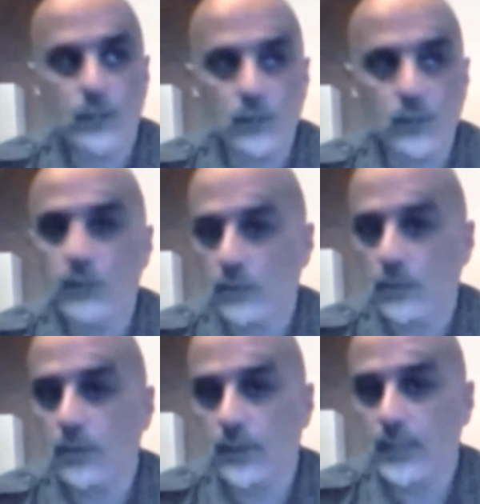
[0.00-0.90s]
you
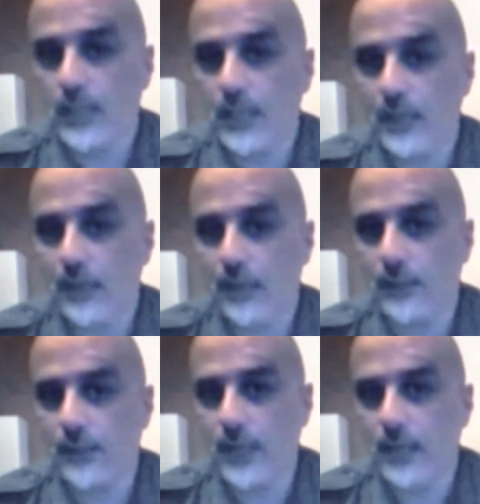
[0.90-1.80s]
soon get that knocked
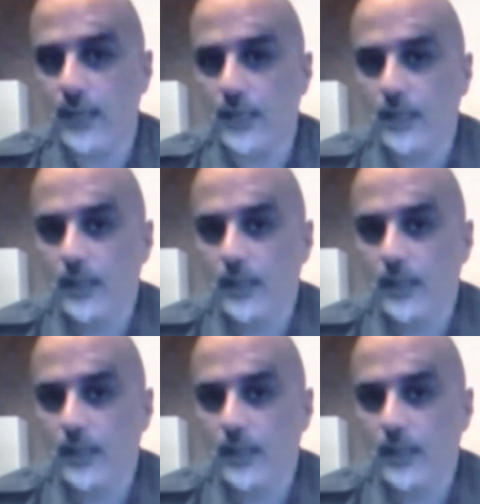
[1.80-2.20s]
on the head.